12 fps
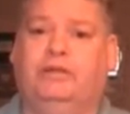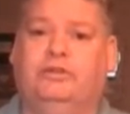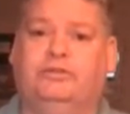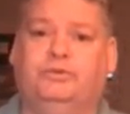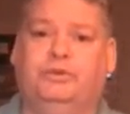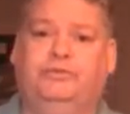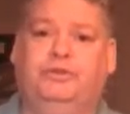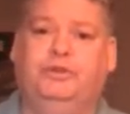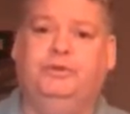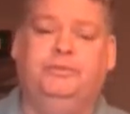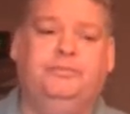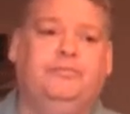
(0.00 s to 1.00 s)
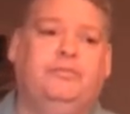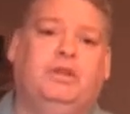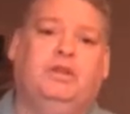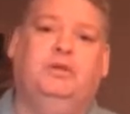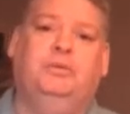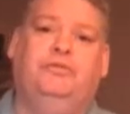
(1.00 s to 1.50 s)
this review,
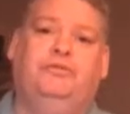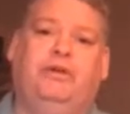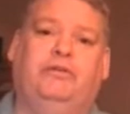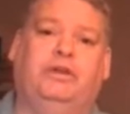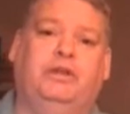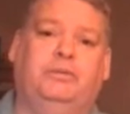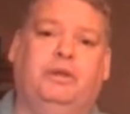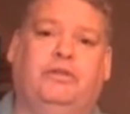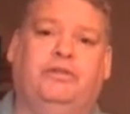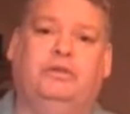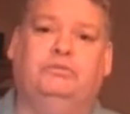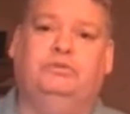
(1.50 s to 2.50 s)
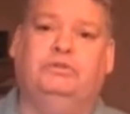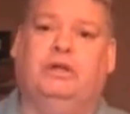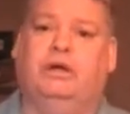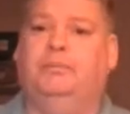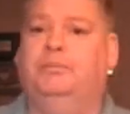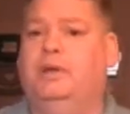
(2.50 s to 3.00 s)
do me a favor and give me a thumbs
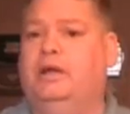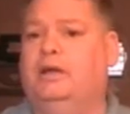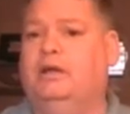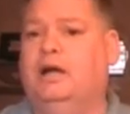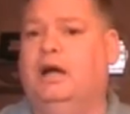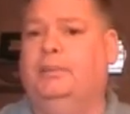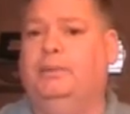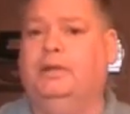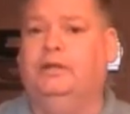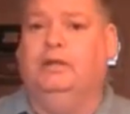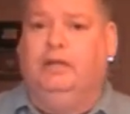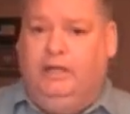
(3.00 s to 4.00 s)
up. Make a comment.